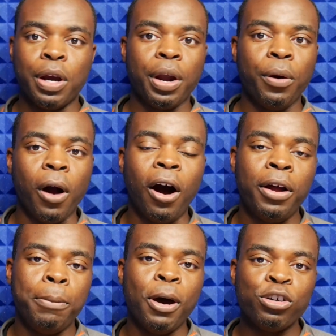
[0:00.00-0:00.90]
very raw
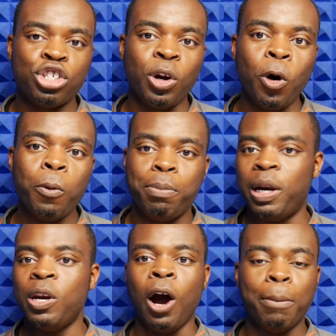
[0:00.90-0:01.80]
and emotional,
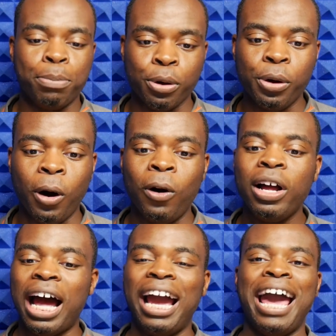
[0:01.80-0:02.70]
but not brutal.
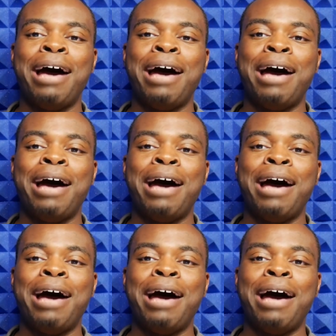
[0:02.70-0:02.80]
I